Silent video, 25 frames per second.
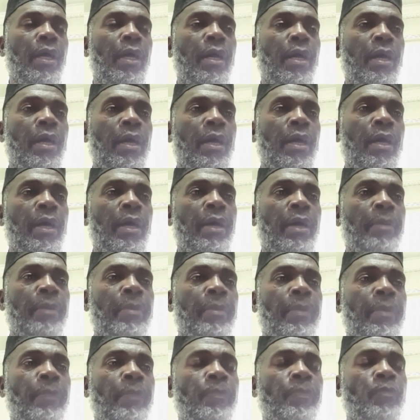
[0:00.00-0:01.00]

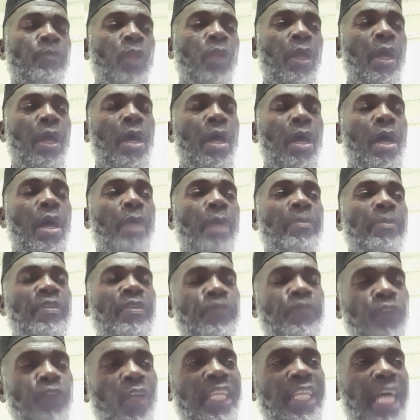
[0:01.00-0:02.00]
Before
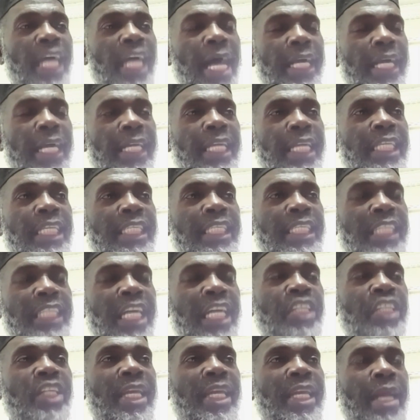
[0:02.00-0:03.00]
the
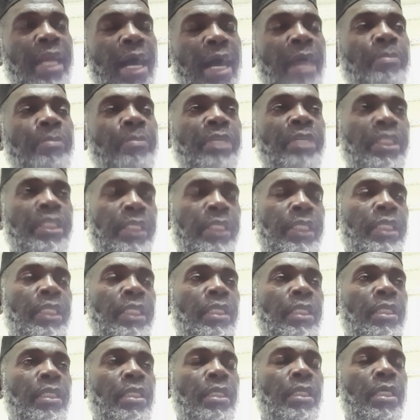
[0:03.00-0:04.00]
accreditation
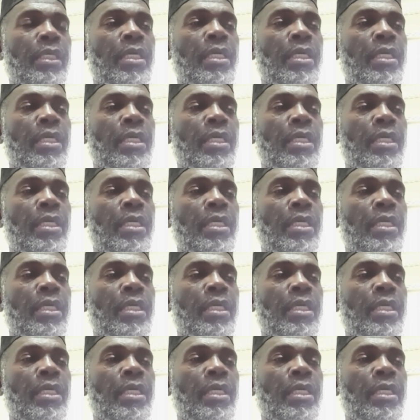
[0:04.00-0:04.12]
happens,